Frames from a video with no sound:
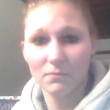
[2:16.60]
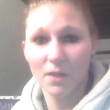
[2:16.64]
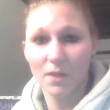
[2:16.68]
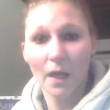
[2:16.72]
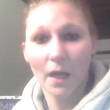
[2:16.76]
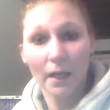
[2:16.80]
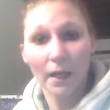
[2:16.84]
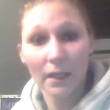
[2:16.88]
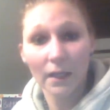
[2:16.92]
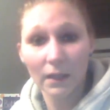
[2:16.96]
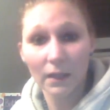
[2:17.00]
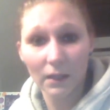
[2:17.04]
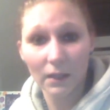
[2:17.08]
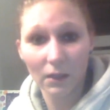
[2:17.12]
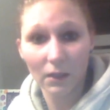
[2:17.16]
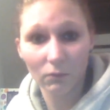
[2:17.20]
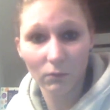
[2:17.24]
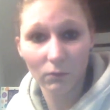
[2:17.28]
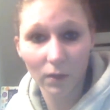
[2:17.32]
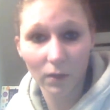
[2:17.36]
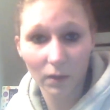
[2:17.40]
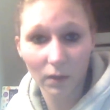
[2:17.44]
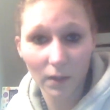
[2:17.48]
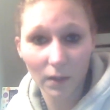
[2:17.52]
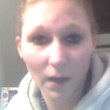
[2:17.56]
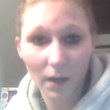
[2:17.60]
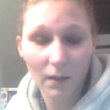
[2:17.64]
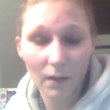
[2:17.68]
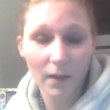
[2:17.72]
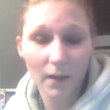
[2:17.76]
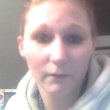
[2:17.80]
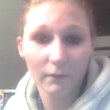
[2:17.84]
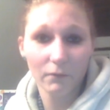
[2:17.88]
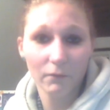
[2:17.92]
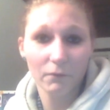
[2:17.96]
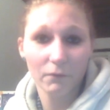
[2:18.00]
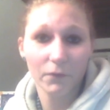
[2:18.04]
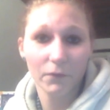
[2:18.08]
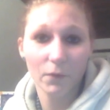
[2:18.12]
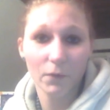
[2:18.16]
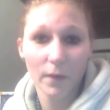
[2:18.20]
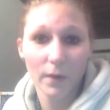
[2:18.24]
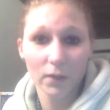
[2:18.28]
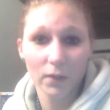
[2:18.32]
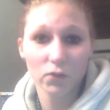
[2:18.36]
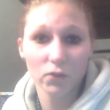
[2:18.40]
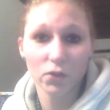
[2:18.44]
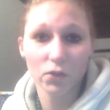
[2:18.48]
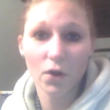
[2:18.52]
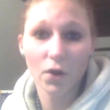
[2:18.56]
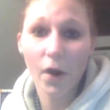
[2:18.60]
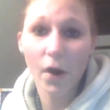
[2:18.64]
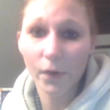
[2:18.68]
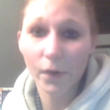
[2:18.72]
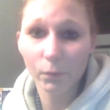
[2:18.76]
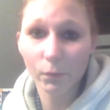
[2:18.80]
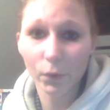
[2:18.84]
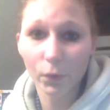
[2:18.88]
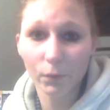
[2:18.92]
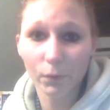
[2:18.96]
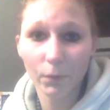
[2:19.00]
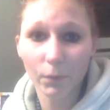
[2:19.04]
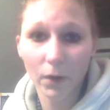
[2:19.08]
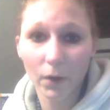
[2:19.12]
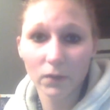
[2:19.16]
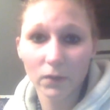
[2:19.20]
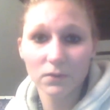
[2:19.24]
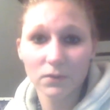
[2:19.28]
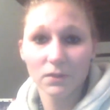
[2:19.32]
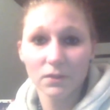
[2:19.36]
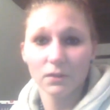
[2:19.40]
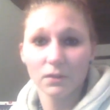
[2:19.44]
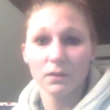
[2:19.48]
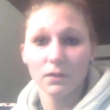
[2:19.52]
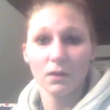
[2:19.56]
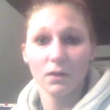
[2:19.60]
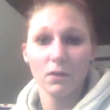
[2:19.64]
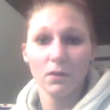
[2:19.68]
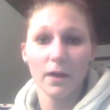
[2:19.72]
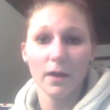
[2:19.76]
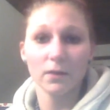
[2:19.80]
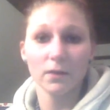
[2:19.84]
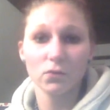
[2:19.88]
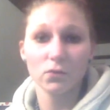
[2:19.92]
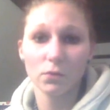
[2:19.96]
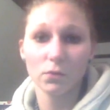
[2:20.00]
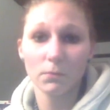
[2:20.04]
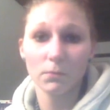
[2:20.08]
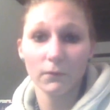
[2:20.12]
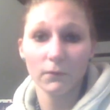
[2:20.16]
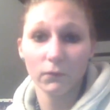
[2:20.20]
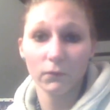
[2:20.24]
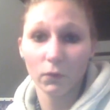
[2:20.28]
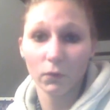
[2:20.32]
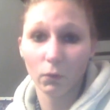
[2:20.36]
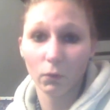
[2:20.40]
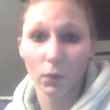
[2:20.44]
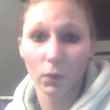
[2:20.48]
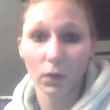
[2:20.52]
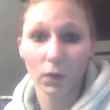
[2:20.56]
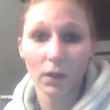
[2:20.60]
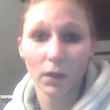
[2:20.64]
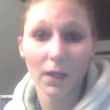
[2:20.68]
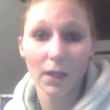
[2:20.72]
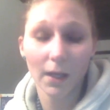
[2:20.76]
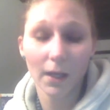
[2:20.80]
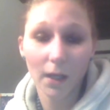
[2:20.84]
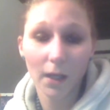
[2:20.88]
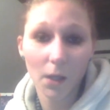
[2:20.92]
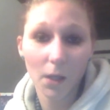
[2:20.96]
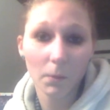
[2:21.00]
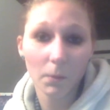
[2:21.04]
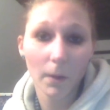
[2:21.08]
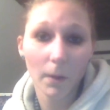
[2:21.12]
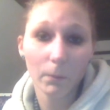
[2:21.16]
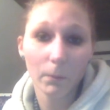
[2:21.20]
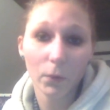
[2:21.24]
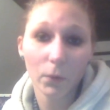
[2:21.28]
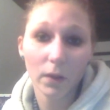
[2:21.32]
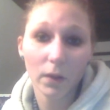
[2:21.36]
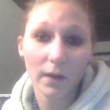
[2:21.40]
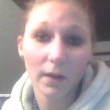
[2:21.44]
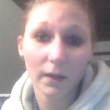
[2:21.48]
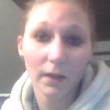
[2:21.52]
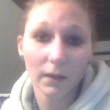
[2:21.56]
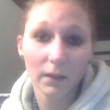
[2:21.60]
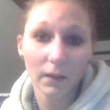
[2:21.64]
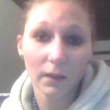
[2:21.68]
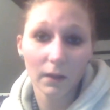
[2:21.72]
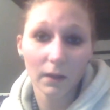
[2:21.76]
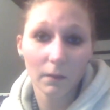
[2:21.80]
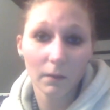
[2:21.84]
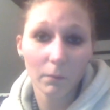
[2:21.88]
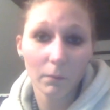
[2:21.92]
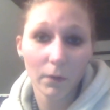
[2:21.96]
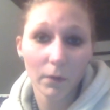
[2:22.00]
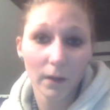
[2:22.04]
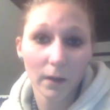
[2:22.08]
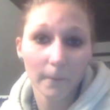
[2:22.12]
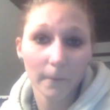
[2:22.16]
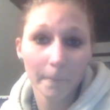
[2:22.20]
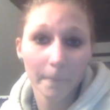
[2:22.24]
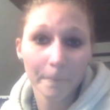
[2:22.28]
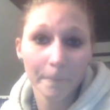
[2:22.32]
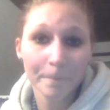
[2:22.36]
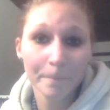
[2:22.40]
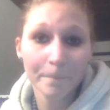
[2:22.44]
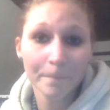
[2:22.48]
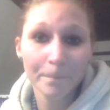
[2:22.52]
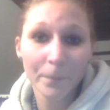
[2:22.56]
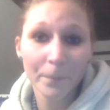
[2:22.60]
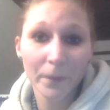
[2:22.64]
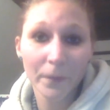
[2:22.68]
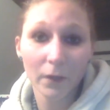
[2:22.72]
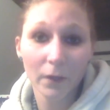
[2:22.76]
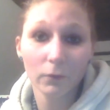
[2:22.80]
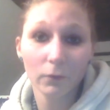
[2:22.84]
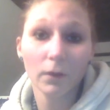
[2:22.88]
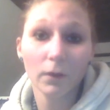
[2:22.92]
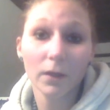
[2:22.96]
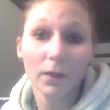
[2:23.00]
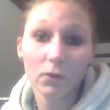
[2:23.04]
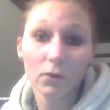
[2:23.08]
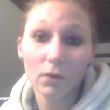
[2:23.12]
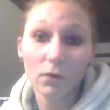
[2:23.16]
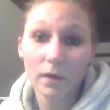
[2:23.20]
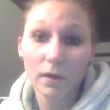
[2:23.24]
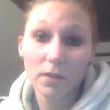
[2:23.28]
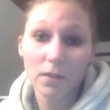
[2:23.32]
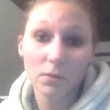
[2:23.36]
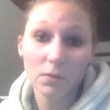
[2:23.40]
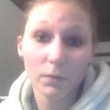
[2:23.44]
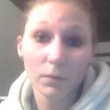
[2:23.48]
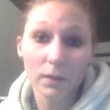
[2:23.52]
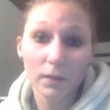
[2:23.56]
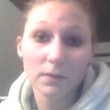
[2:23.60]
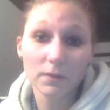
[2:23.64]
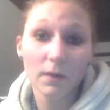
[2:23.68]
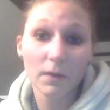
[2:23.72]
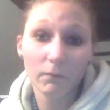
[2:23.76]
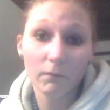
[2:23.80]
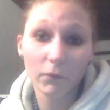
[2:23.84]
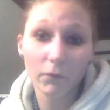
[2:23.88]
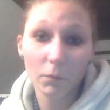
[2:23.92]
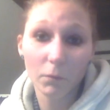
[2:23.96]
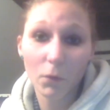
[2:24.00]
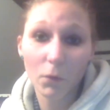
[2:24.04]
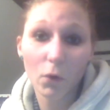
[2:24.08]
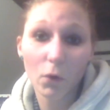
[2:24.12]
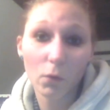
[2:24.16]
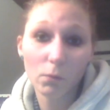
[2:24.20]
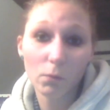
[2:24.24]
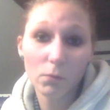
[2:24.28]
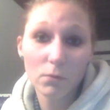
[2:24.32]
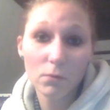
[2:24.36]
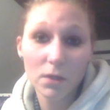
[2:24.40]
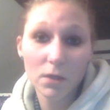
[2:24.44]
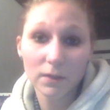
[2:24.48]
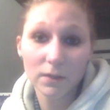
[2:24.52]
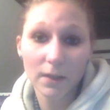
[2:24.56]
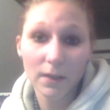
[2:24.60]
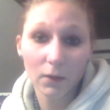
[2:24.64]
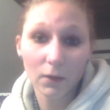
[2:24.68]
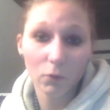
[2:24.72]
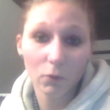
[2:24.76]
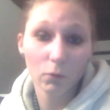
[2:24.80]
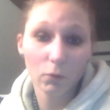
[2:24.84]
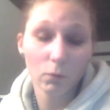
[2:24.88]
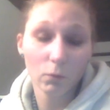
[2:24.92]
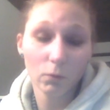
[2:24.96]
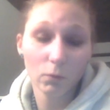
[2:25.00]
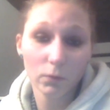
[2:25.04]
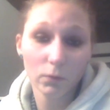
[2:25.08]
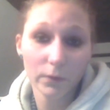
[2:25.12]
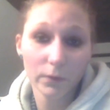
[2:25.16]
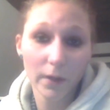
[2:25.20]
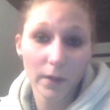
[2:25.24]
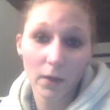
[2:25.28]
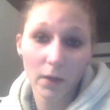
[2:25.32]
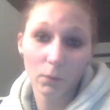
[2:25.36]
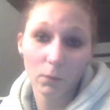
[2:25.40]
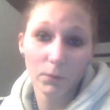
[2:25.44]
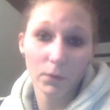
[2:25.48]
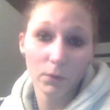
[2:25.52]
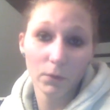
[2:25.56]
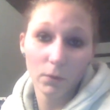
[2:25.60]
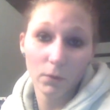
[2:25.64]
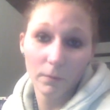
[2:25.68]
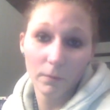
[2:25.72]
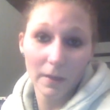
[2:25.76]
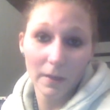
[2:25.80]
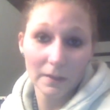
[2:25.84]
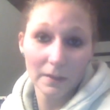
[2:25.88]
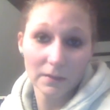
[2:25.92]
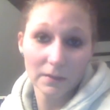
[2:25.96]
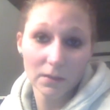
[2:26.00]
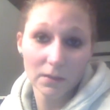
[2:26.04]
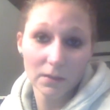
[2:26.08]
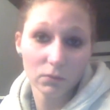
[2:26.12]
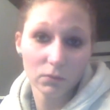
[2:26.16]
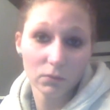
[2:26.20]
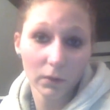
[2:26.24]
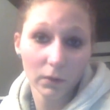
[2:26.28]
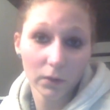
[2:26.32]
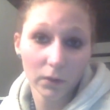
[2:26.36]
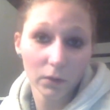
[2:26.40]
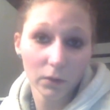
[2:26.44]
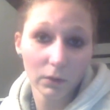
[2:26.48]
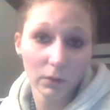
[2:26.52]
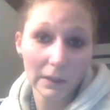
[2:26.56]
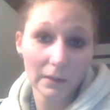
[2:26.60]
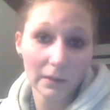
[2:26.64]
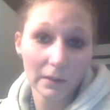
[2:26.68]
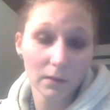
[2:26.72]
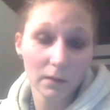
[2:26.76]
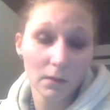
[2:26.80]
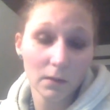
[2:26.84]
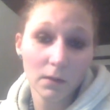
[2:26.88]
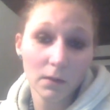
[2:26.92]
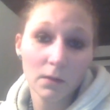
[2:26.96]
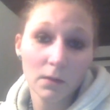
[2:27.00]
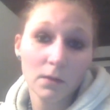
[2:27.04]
anything, really. I'll have a few extra cardboard boxes in the classroom if you really can't come up with anything, but I would like you guys to bring something from home, because that'll be what makes these really unique.